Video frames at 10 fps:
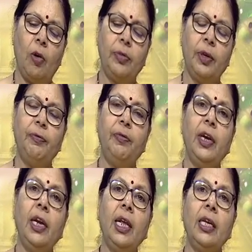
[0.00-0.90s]
of the
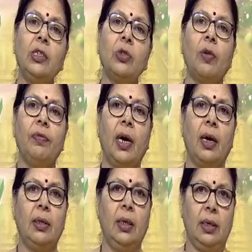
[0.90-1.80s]
feelings of the
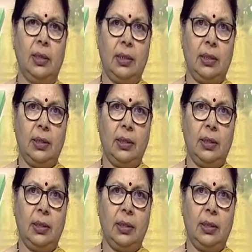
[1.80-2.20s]
others.